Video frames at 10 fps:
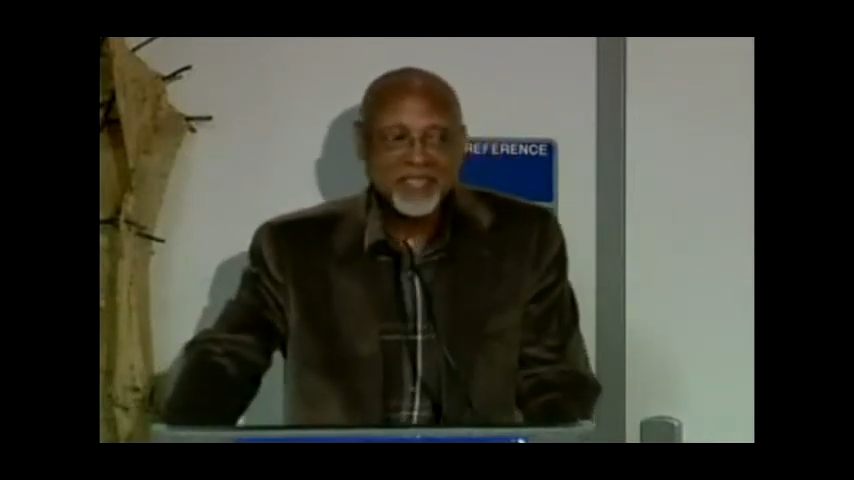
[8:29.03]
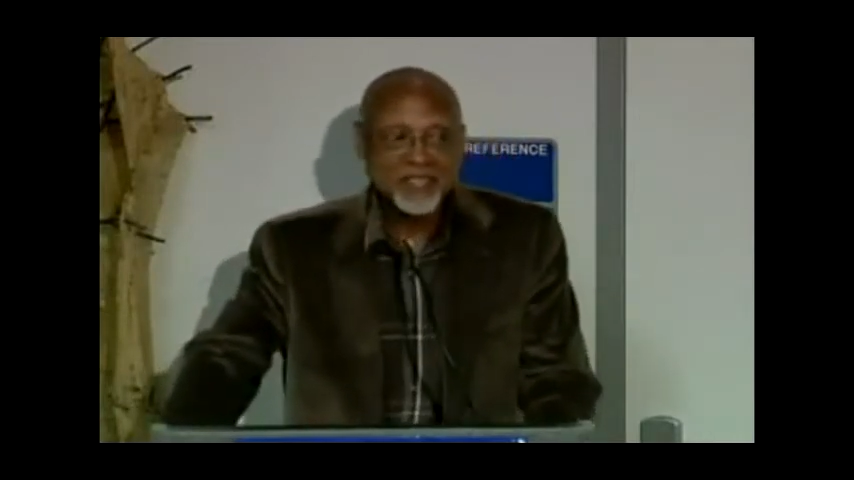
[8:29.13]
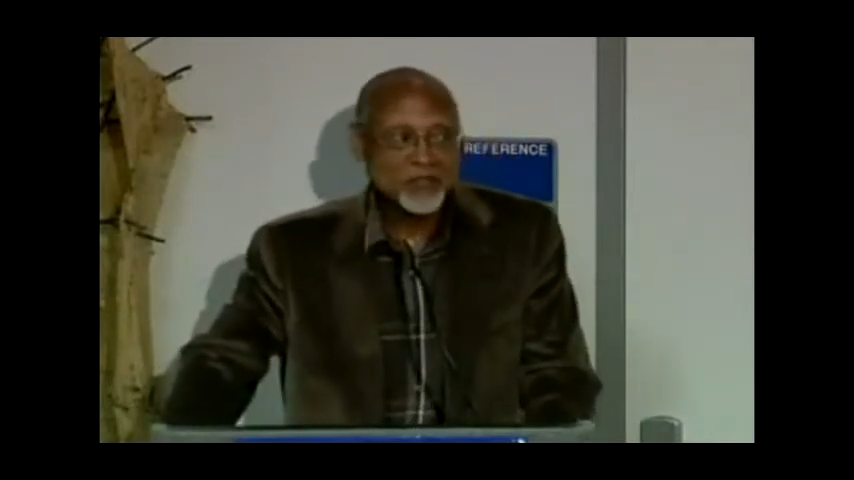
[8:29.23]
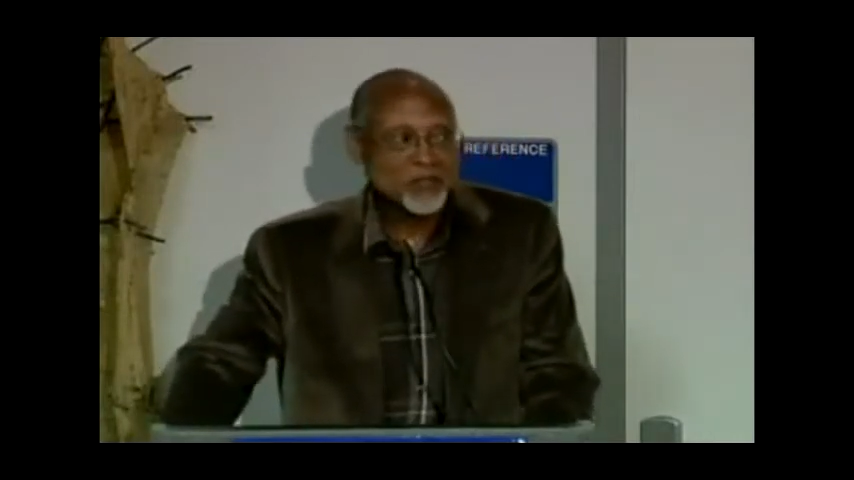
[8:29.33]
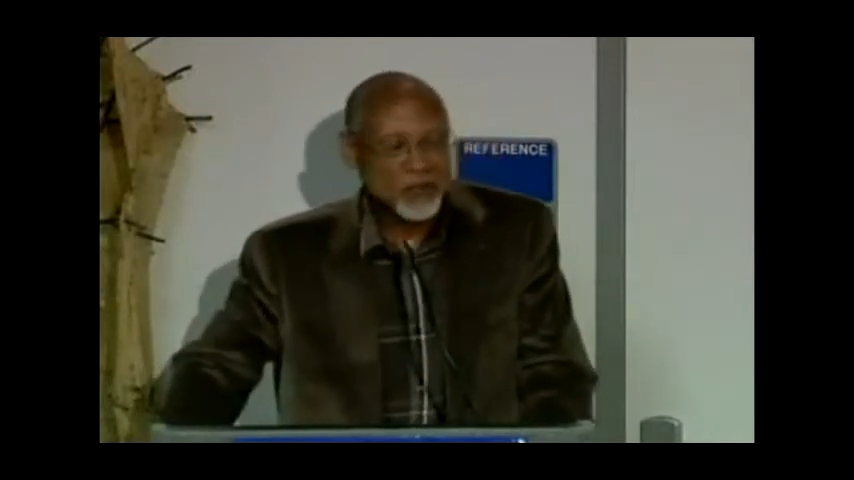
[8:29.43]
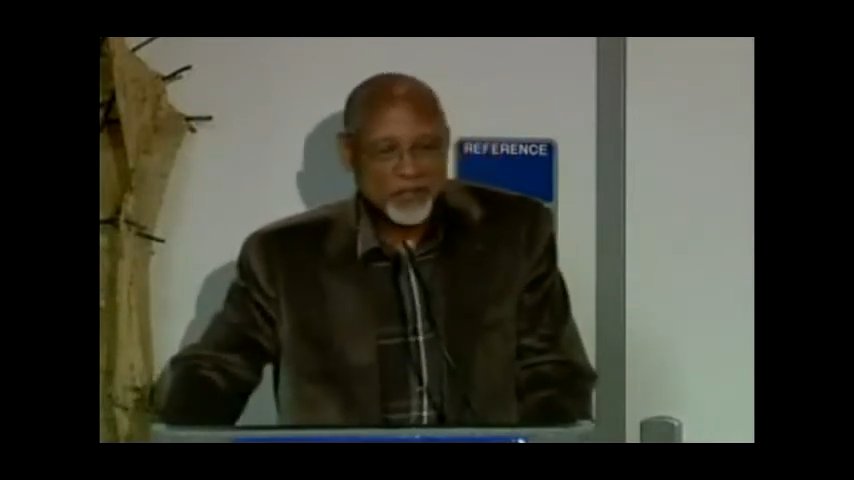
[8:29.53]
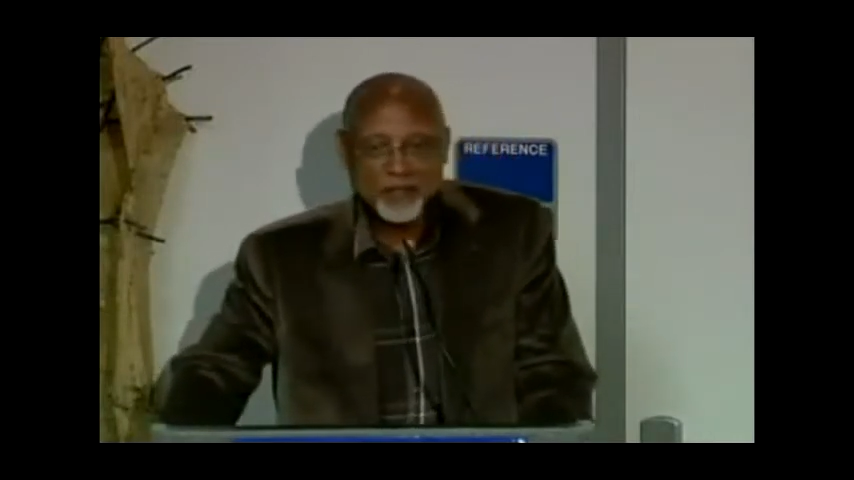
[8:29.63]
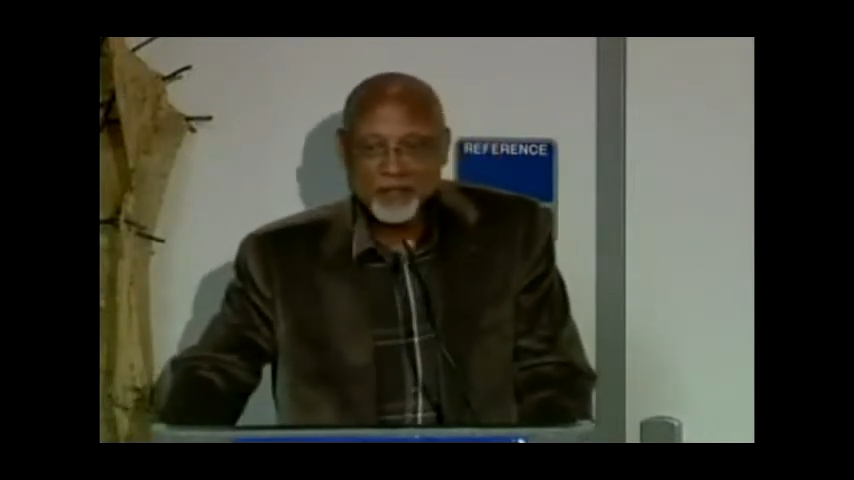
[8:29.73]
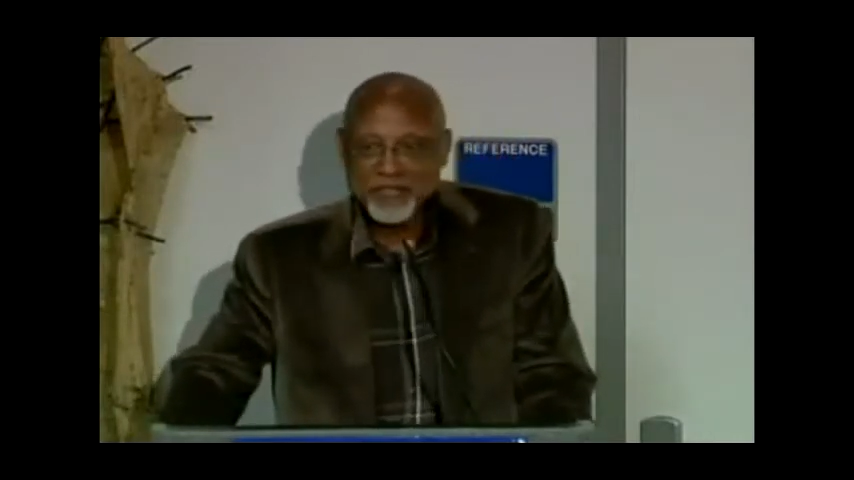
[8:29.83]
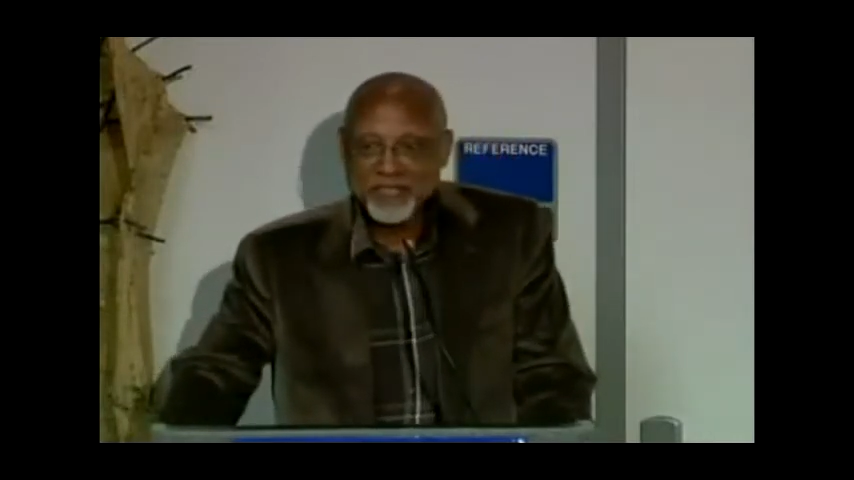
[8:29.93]

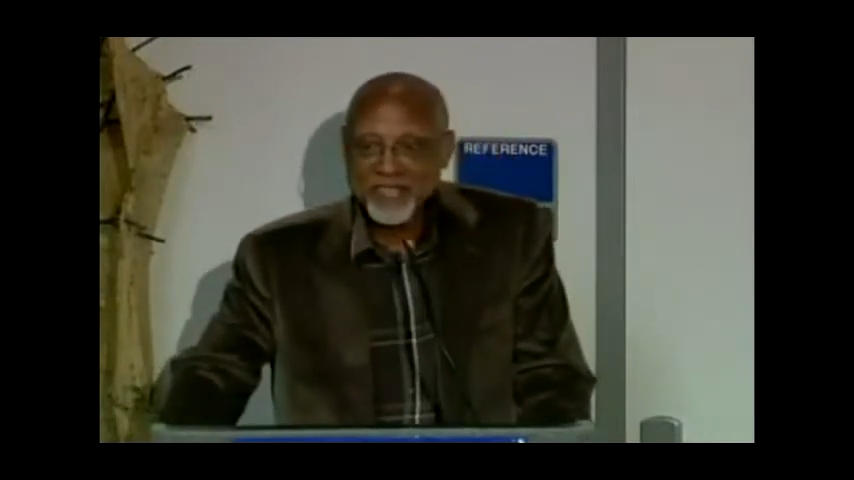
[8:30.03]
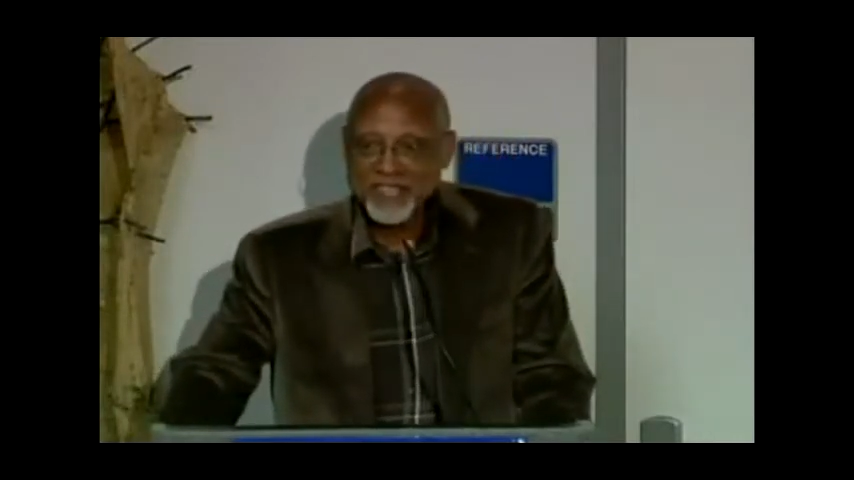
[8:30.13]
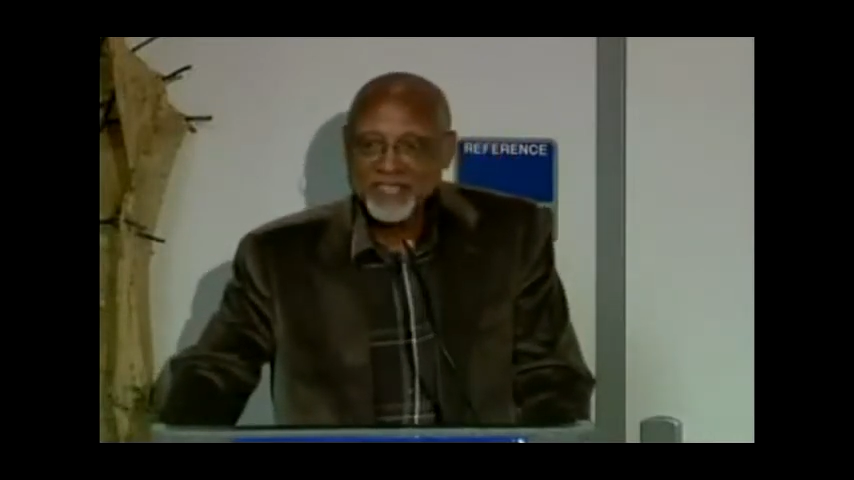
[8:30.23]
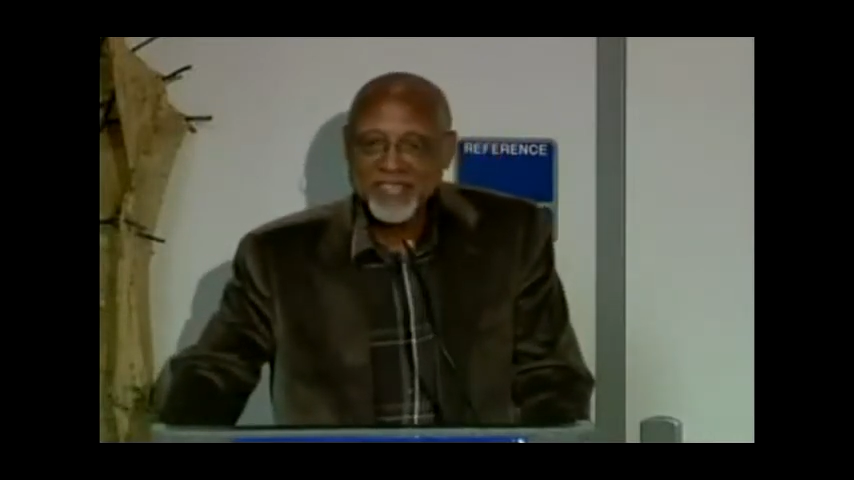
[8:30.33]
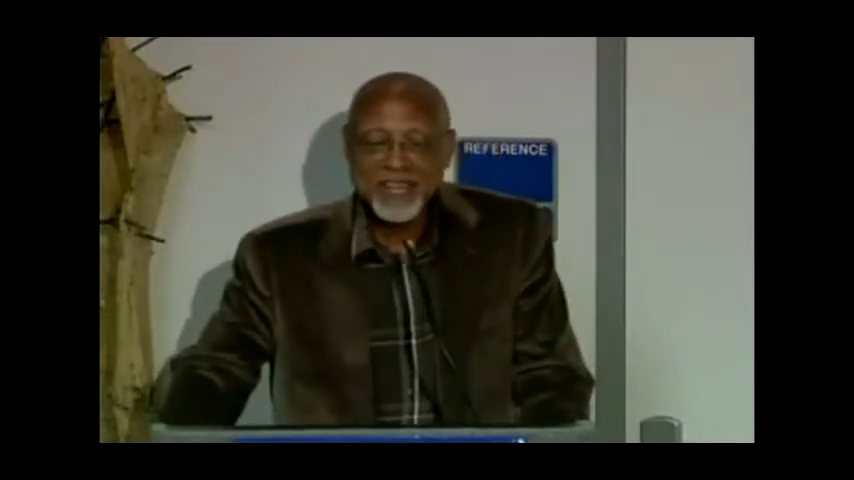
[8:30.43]
extraordinary success.